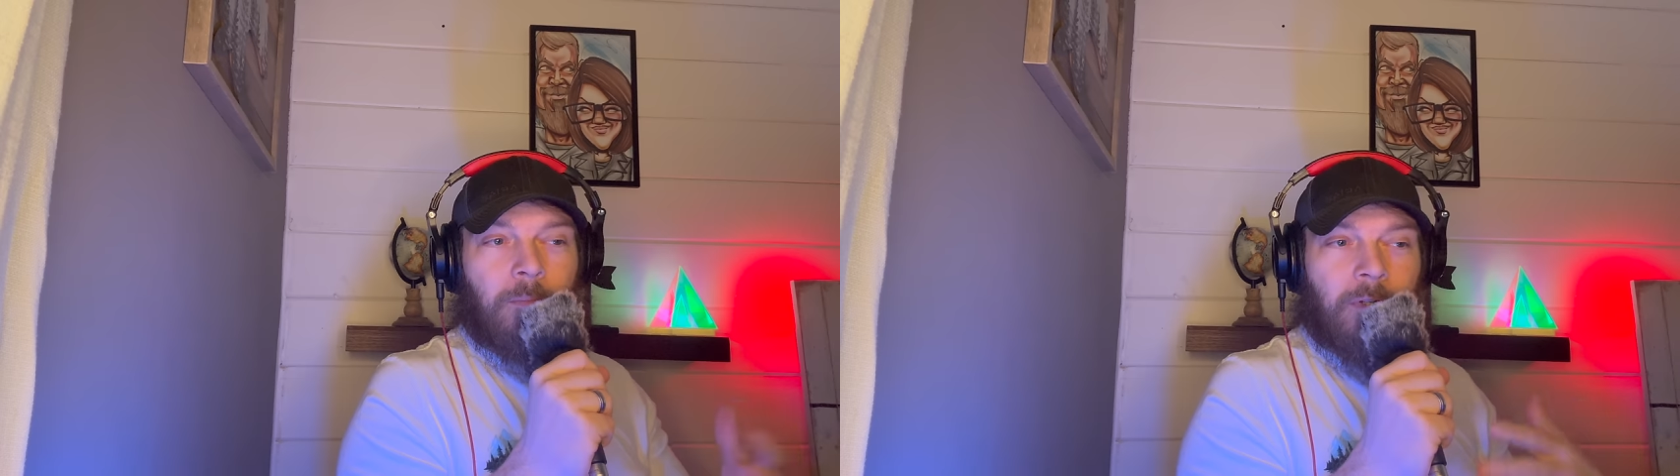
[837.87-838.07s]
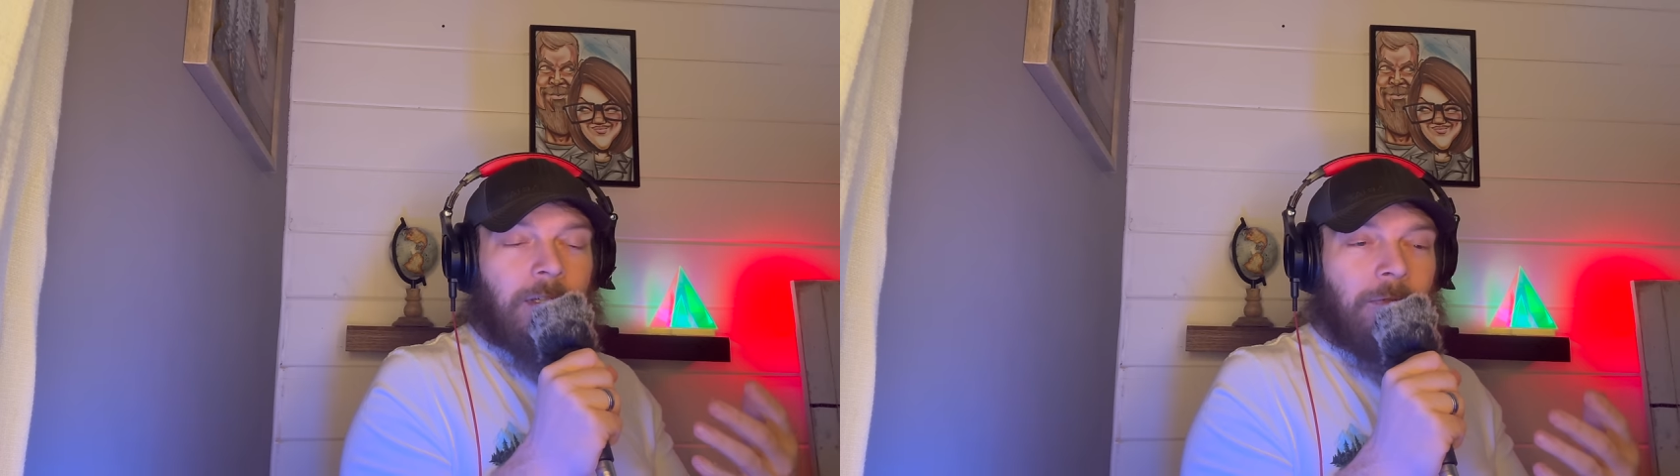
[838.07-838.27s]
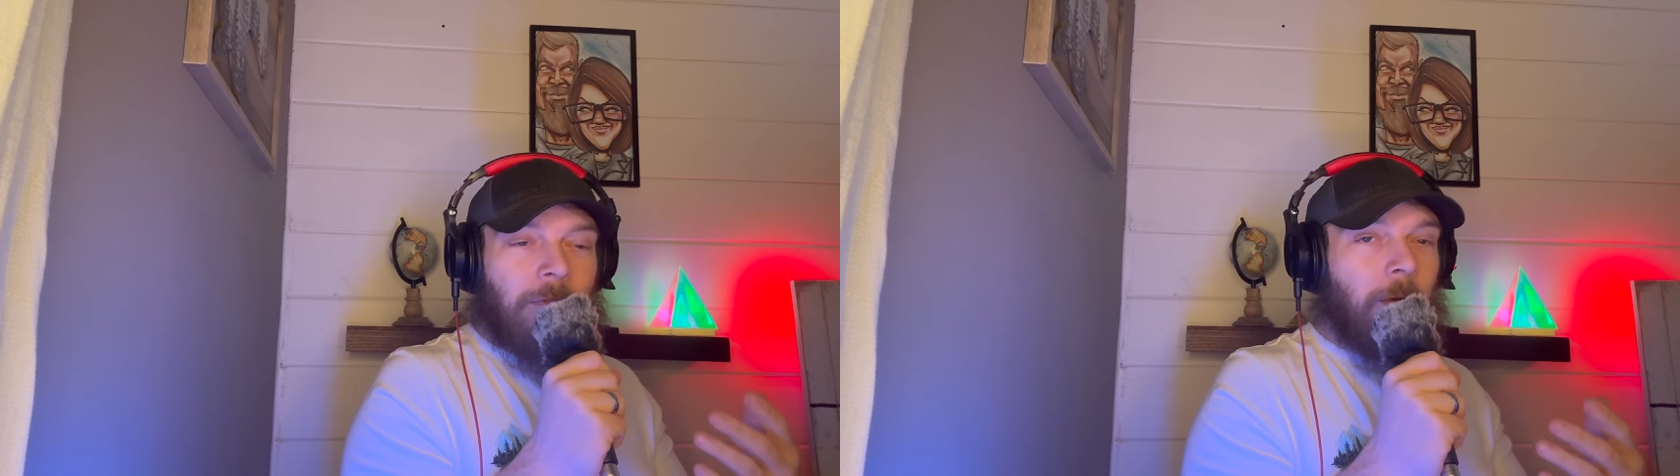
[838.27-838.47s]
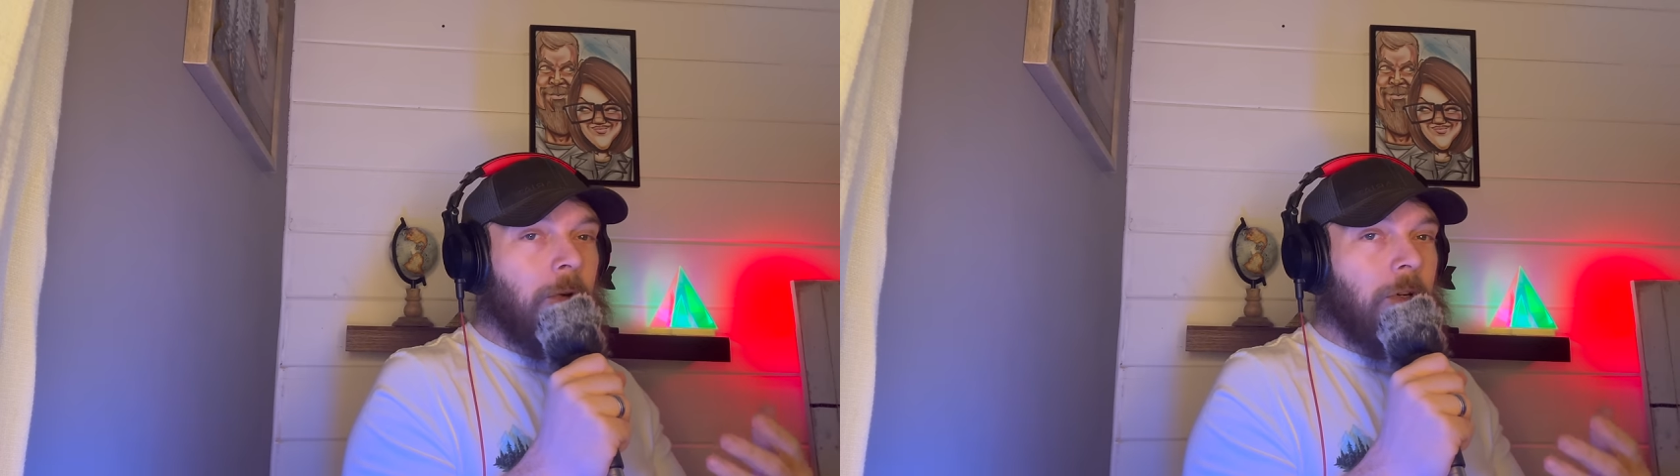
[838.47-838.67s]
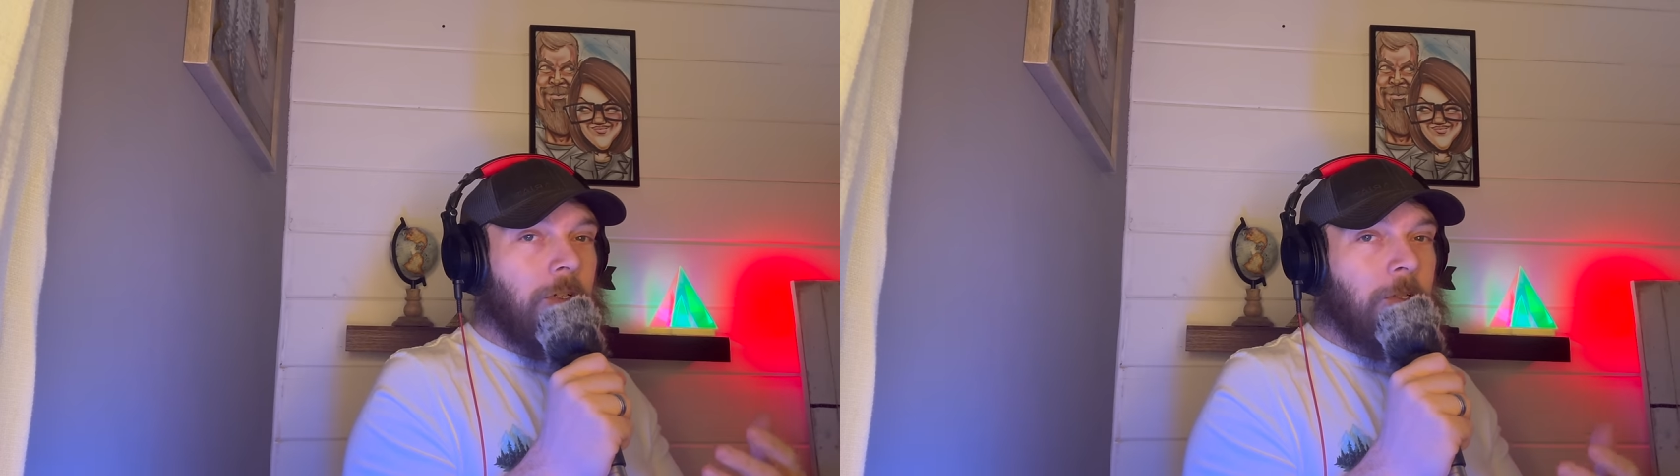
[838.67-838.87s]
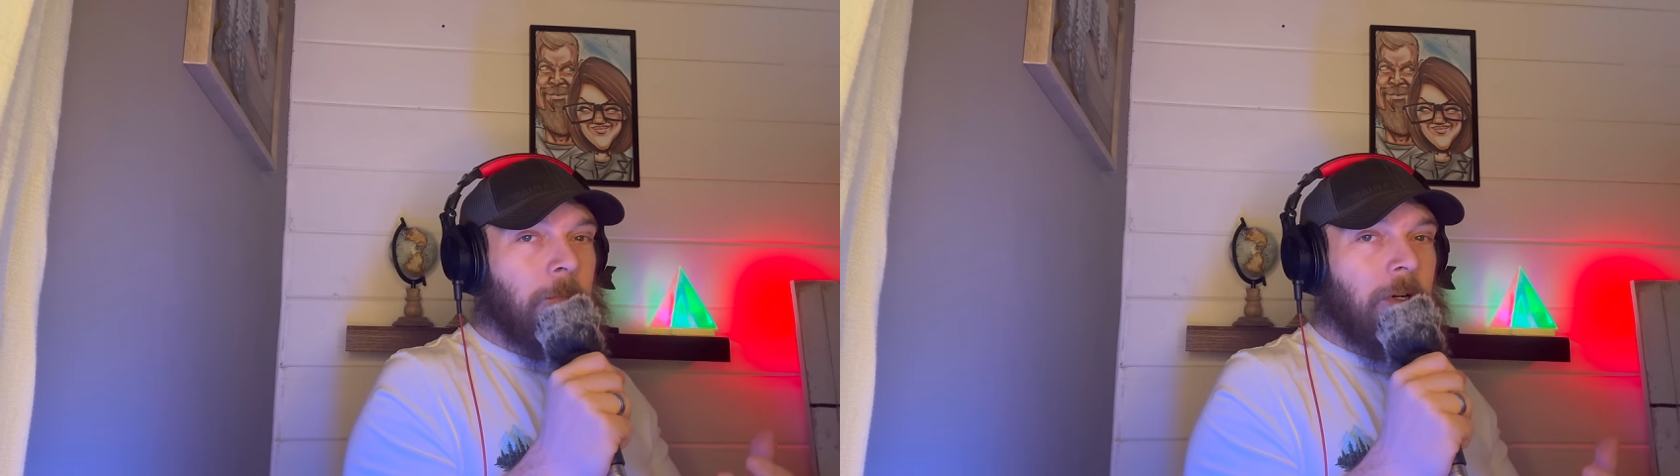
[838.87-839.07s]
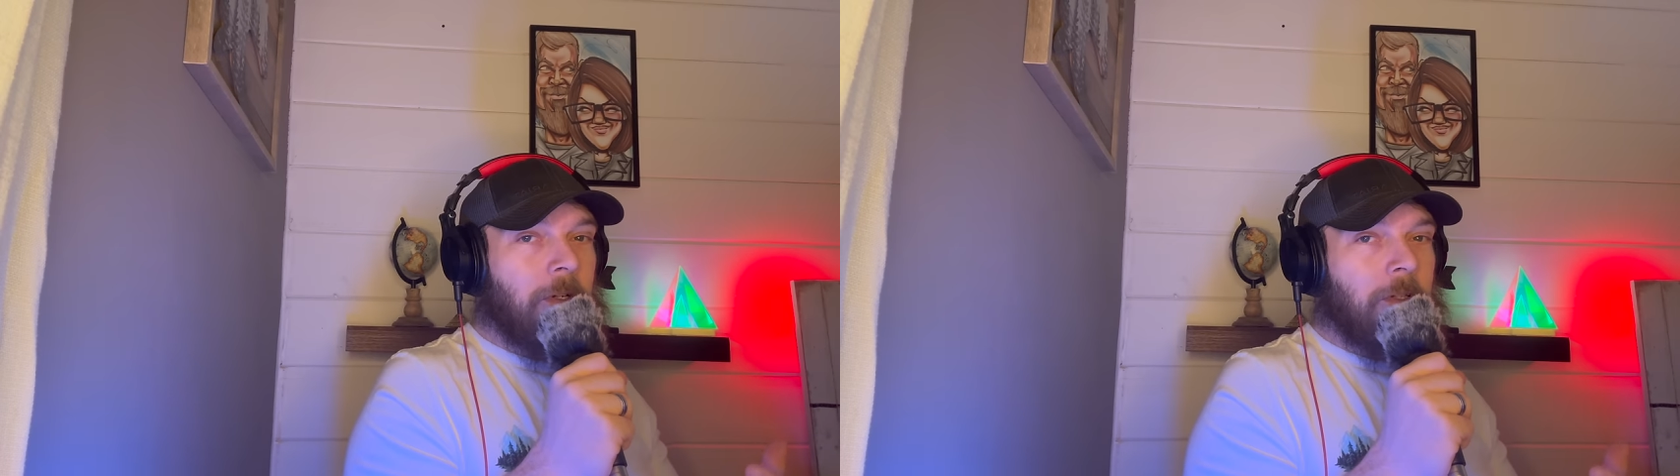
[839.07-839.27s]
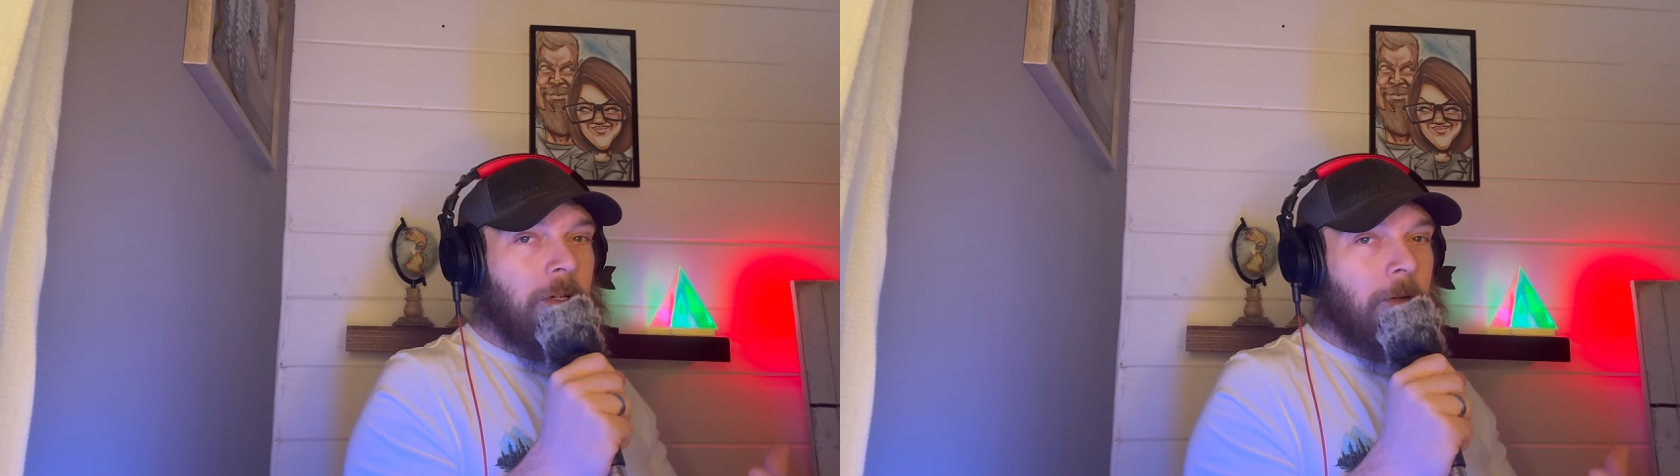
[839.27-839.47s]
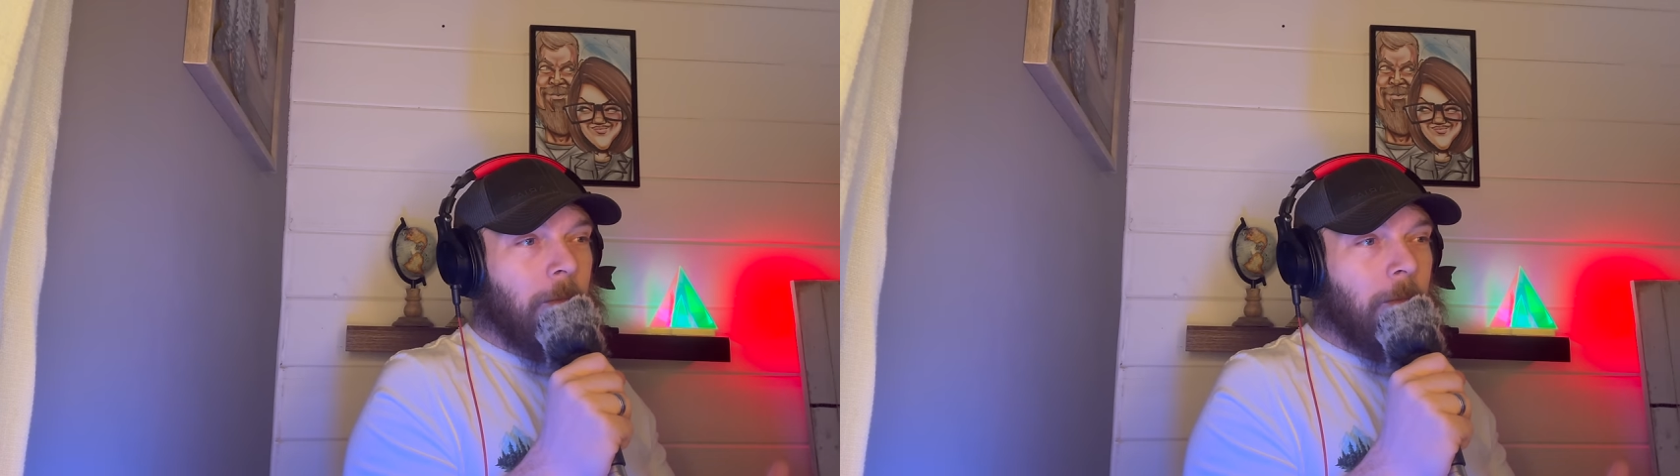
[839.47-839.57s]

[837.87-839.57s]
but if they were experiencing an